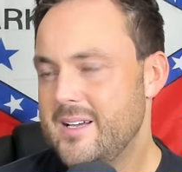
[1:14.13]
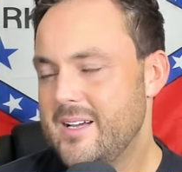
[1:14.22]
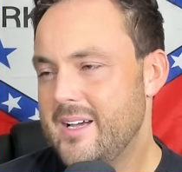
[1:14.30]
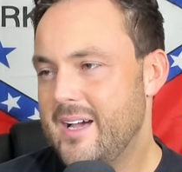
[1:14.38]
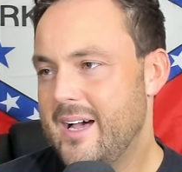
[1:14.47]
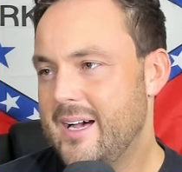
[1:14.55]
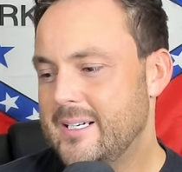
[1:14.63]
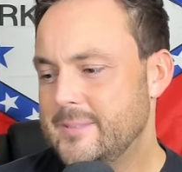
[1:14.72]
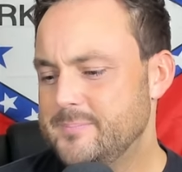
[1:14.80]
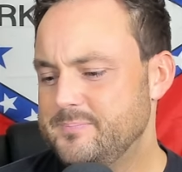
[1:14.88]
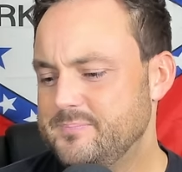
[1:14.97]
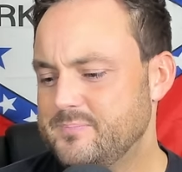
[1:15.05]
because
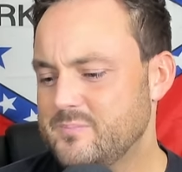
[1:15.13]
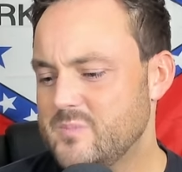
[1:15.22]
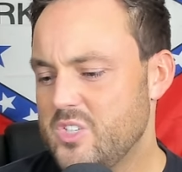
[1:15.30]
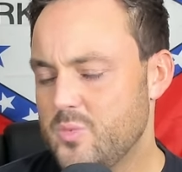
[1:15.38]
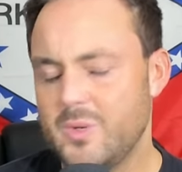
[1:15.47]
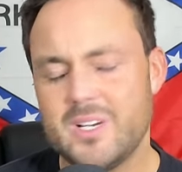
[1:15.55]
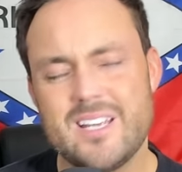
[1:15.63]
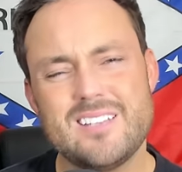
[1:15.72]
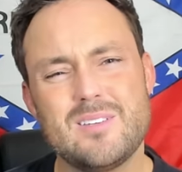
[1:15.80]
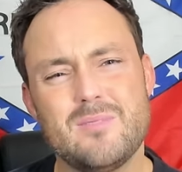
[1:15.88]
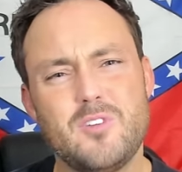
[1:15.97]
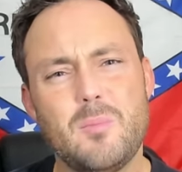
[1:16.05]
um, we will get into
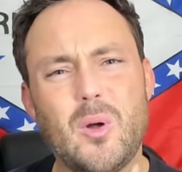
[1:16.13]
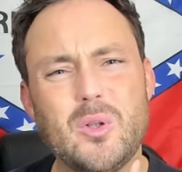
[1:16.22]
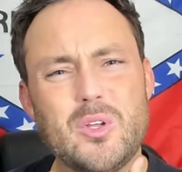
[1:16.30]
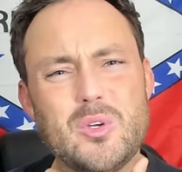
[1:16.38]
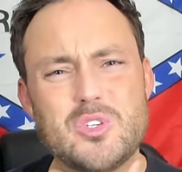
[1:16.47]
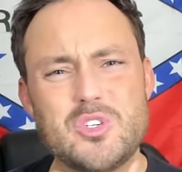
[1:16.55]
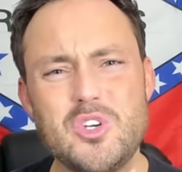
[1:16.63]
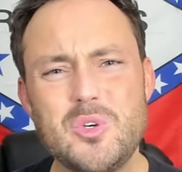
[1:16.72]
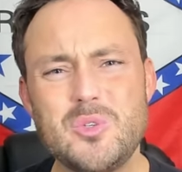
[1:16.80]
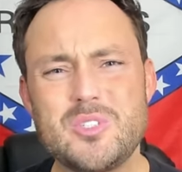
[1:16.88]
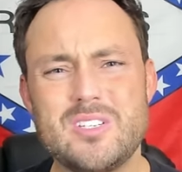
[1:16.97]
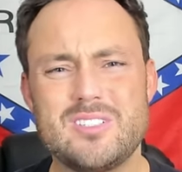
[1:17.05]
some football news,
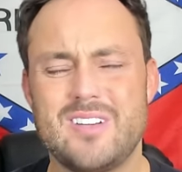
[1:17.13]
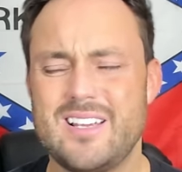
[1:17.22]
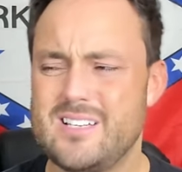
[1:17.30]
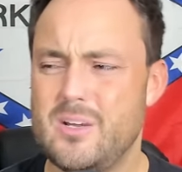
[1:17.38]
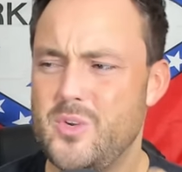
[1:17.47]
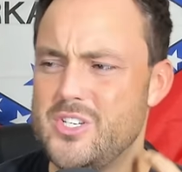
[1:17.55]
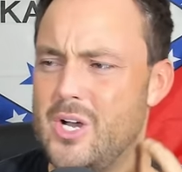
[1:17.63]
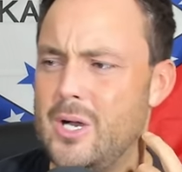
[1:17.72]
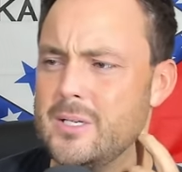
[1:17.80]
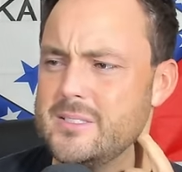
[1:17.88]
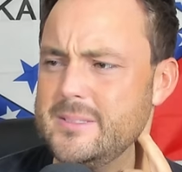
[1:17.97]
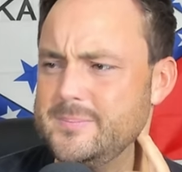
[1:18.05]
too, since the last time we
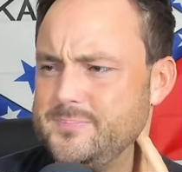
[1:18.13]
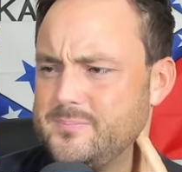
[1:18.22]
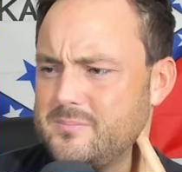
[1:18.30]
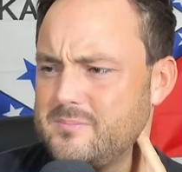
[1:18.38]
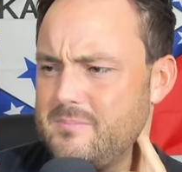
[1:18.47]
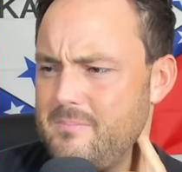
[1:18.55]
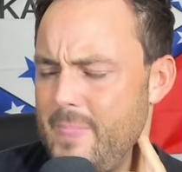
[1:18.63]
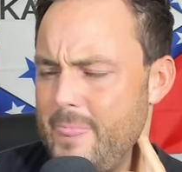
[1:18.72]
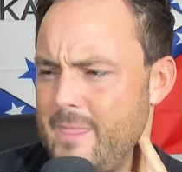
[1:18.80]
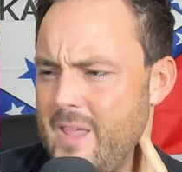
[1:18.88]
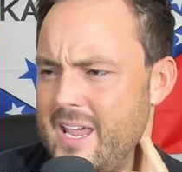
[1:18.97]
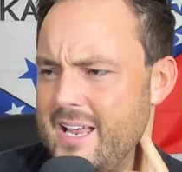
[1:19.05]
talked.
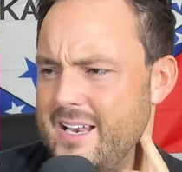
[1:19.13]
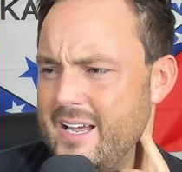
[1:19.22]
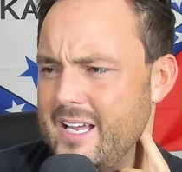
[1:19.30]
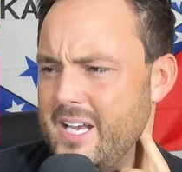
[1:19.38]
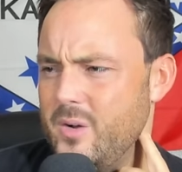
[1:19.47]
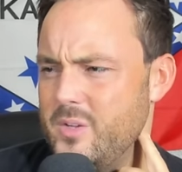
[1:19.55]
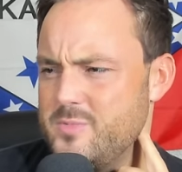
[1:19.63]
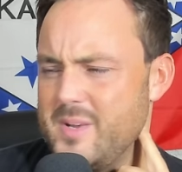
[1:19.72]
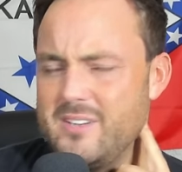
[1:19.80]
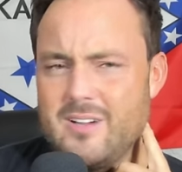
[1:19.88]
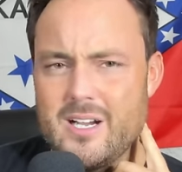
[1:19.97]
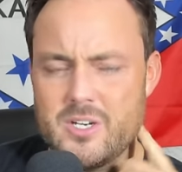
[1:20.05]
And uh, I know there's been
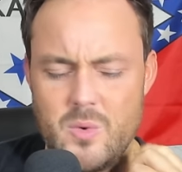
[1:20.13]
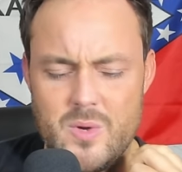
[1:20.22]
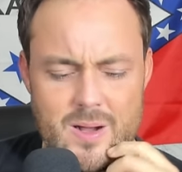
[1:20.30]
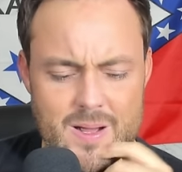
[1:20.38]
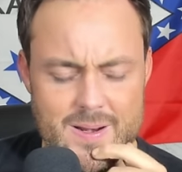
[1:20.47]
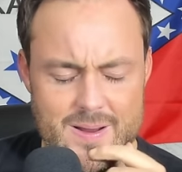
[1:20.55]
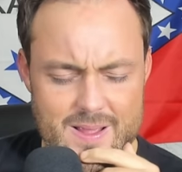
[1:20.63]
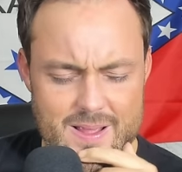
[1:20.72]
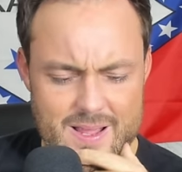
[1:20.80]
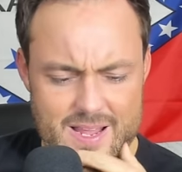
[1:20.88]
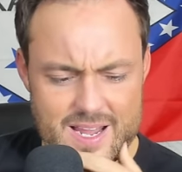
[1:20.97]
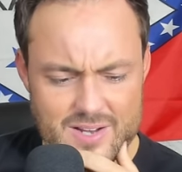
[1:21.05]
a lot going on
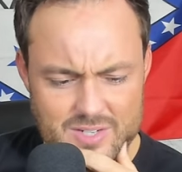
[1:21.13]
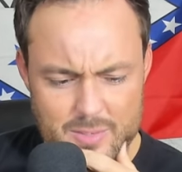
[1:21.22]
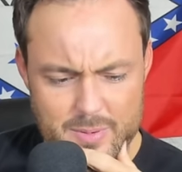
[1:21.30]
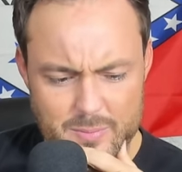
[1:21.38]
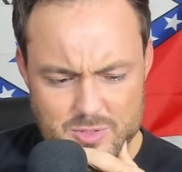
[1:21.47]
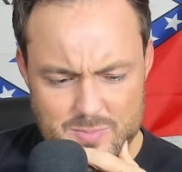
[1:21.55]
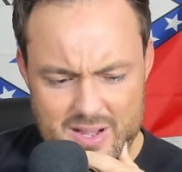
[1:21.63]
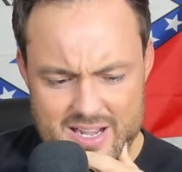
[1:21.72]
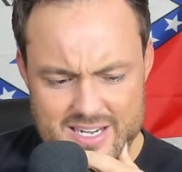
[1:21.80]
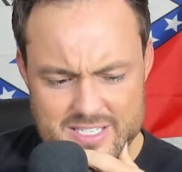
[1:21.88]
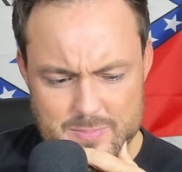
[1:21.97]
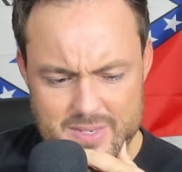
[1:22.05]
in a lot of people's
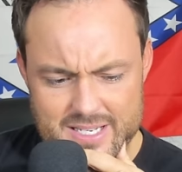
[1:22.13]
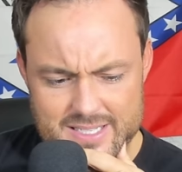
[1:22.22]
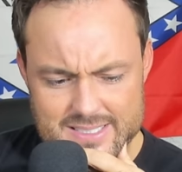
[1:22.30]
minds, but,